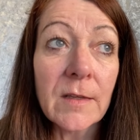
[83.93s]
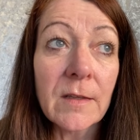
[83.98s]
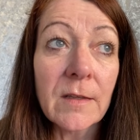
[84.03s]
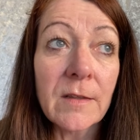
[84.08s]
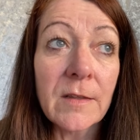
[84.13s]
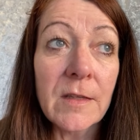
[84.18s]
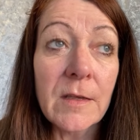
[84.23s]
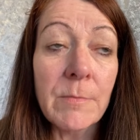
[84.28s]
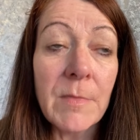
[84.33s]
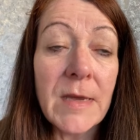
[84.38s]

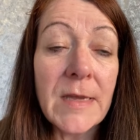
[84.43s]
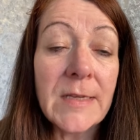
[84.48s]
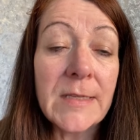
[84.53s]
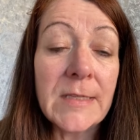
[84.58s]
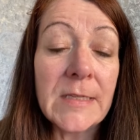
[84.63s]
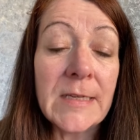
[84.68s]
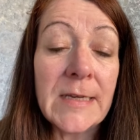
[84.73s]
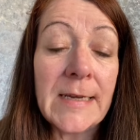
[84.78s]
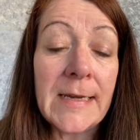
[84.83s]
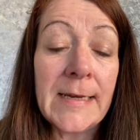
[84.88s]
the
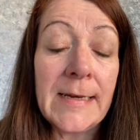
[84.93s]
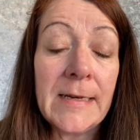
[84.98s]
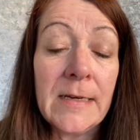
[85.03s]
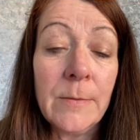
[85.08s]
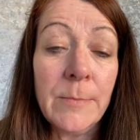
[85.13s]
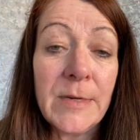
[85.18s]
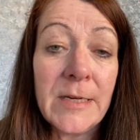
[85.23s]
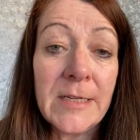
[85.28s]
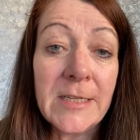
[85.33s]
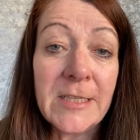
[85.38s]
amazing healing
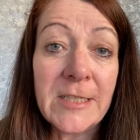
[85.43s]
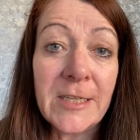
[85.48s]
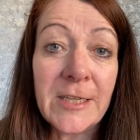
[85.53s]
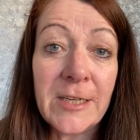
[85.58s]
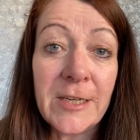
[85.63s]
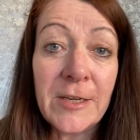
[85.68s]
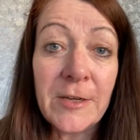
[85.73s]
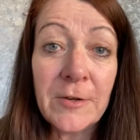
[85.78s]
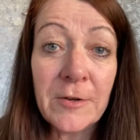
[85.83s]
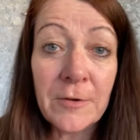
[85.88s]

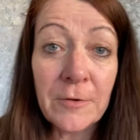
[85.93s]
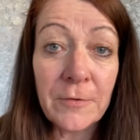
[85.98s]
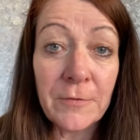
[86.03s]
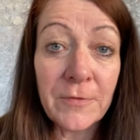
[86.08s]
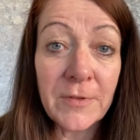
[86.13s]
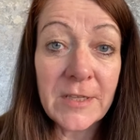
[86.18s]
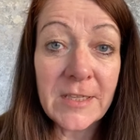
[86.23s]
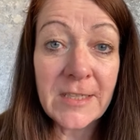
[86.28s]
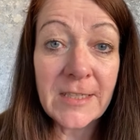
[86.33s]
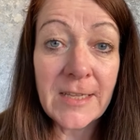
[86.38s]
ability of
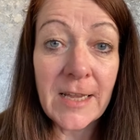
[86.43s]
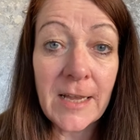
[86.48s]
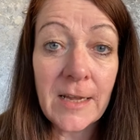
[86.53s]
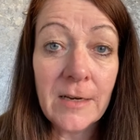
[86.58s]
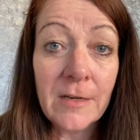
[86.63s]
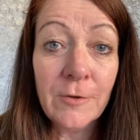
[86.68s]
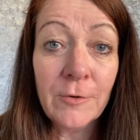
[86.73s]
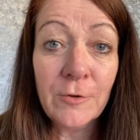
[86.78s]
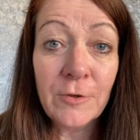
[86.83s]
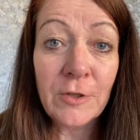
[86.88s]
the
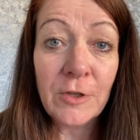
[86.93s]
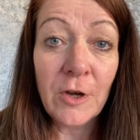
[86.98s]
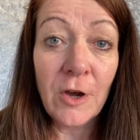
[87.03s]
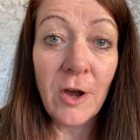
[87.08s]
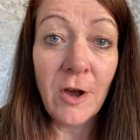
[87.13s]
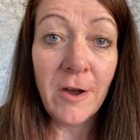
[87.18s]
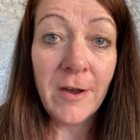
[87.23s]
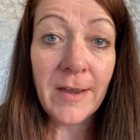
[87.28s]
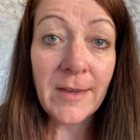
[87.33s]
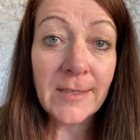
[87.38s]
sun on your
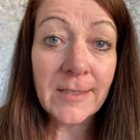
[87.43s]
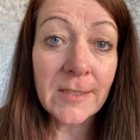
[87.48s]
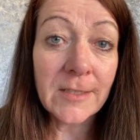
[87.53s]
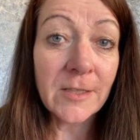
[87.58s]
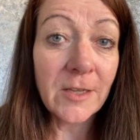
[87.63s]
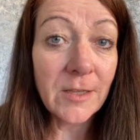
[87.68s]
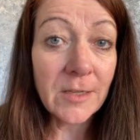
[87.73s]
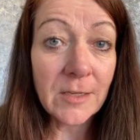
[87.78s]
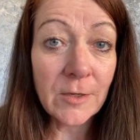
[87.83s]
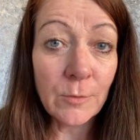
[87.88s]
eyes, because
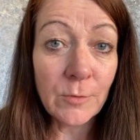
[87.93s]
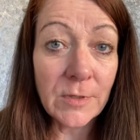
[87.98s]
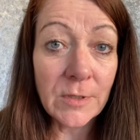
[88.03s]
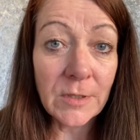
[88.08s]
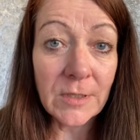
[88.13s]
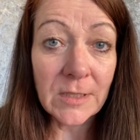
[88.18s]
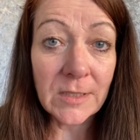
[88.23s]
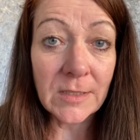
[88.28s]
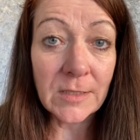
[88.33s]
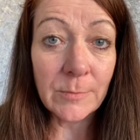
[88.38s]
I think it also
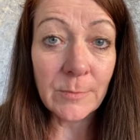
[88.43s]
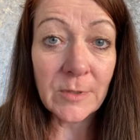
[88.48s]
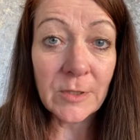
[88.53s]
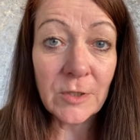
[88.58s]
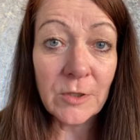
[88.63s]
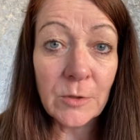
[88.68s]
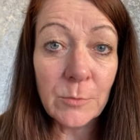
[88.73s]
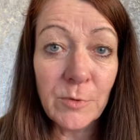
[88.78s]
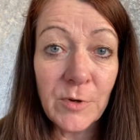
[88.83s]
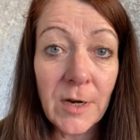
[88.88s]
does something to
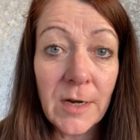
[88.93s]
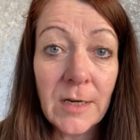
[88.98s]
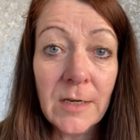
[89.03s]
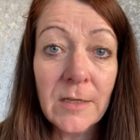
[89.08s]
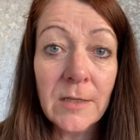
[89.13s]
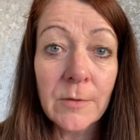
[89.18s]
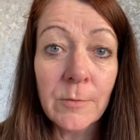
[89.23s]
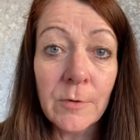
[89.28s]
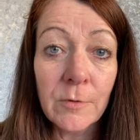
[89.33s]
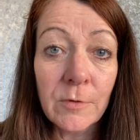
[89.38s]
your brain
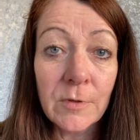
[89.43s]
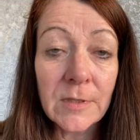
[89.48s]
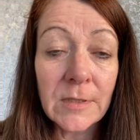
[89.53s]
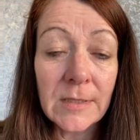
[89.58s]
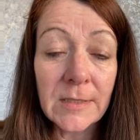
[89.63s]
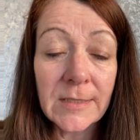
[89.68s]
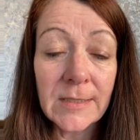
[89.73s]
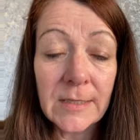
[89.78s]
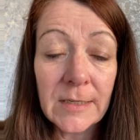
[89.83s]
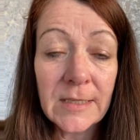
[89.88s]
as well. It
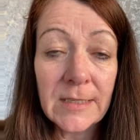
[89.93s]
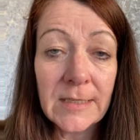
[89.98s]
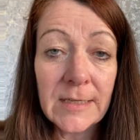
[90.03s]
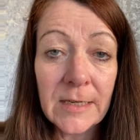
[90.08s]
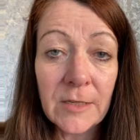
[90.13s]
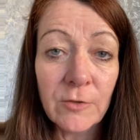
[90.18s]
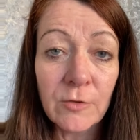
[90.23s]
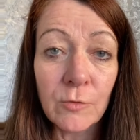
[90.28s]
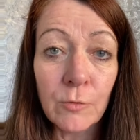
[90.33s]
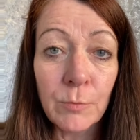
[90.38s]
sends
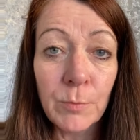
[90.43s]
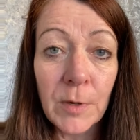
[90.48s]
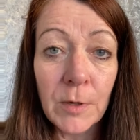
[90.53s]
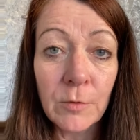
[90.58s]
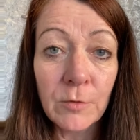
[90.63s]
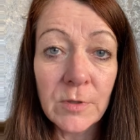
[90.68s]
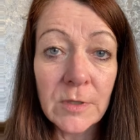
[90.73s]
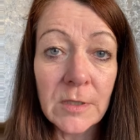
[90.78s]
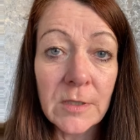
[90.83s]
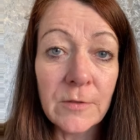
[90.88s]
electrical
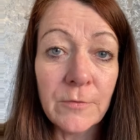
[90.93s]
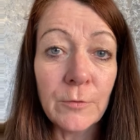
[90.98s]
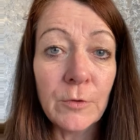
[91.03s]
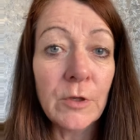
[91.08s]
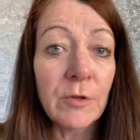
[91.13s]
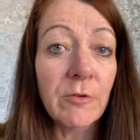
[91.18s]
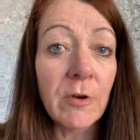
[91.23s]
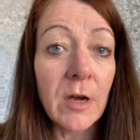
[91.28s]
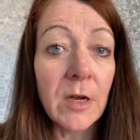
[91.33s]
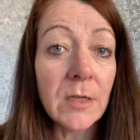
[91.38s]
pulses through
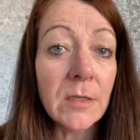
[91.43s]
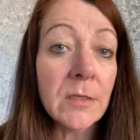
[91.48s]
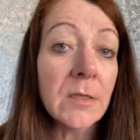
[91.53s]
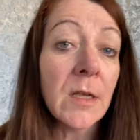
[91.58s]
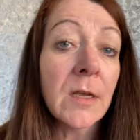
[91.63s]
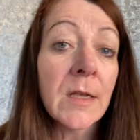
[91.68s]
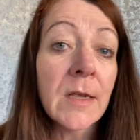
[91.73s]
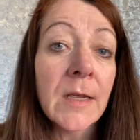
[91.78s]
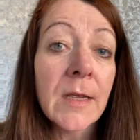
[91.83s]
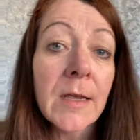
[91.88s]
your eyes.
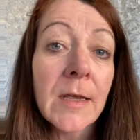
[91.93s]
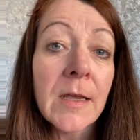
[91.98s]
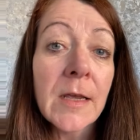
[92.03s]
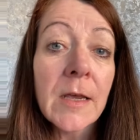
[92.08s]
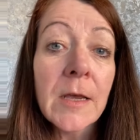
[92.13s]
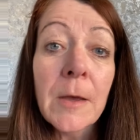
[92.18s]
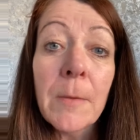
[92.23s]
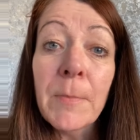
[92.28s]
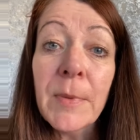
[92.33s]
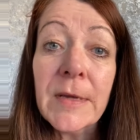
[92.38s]

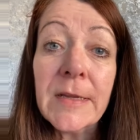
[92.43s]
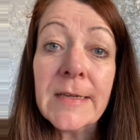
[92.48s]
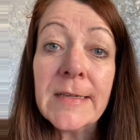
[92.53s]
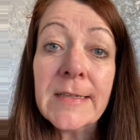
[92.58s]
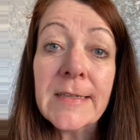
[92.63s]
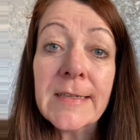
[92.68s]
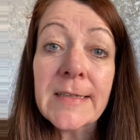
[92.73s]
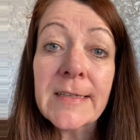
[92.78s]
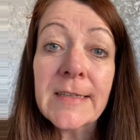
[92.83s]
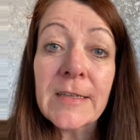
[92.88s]
But
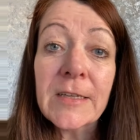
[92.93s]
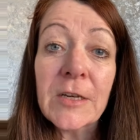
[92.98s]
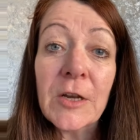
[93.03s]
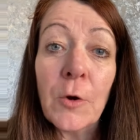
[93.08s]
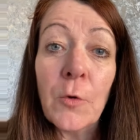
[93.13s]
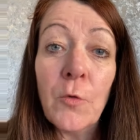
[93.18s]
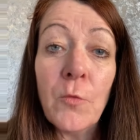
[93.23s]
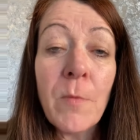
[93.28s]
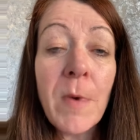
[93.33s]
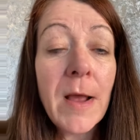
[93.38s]

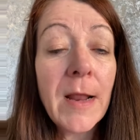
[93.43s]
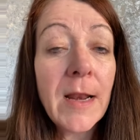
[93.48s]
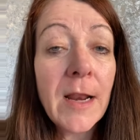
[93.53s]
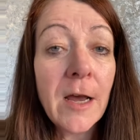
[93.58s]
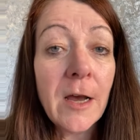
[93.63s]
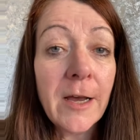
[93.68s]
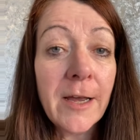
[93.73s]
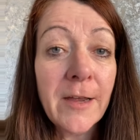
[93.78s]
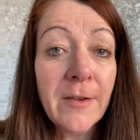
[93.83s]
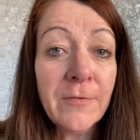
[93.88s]
all my
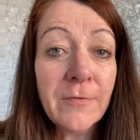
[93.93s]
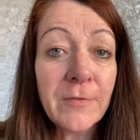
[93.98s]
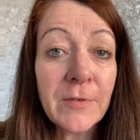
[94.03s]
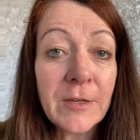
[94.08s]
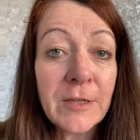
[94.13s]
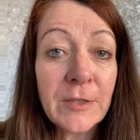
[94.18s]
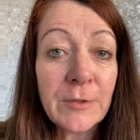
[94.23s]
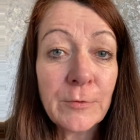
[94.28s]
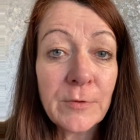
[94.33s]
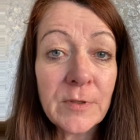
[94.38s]
life, and
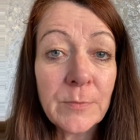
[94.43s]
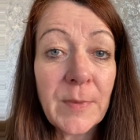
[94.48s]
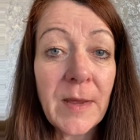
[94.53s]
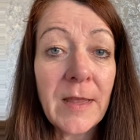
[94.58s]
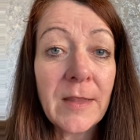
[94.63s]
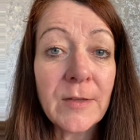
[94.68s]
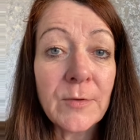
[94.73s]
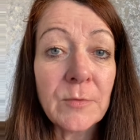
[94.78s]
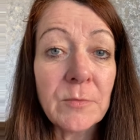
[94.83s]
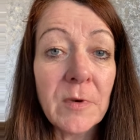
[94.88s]
I talked
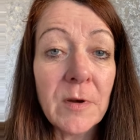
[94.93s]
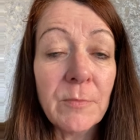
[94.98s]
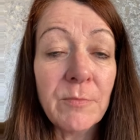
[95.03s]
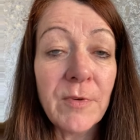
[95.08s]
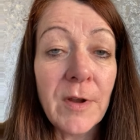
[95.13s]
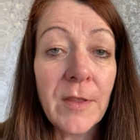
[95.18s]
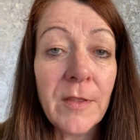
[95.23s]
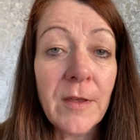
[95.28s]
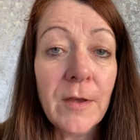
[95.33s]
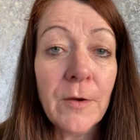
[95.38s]
about this with my
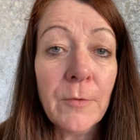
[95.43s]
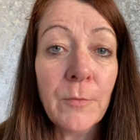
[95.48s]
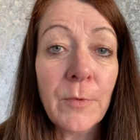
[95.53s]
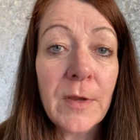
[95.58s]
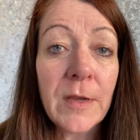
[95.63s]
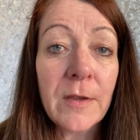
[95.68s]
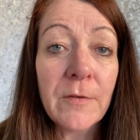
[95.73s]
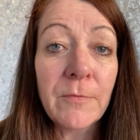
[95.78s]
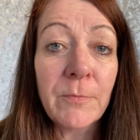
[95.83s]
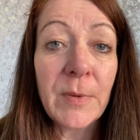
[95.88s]
brother,
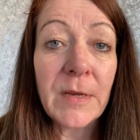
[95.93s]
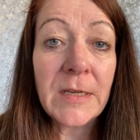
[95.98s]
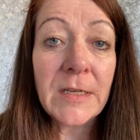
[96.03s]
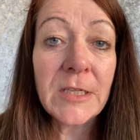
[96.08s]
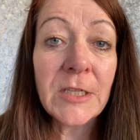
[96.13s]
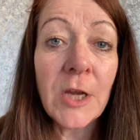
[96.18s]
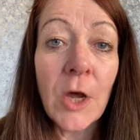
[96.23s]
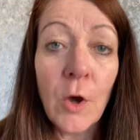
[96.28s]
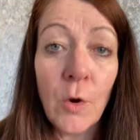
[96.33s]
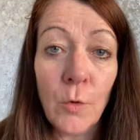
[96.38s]
we have been
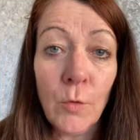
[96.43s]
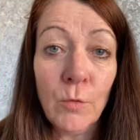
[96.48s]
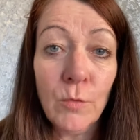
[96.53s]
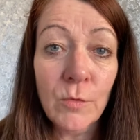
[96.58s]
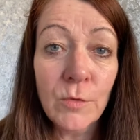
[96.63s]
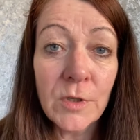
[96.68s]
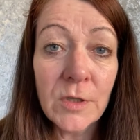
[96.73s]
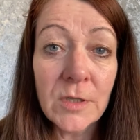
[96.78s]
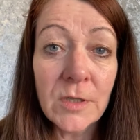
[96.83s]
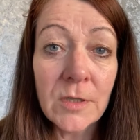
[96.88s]
told,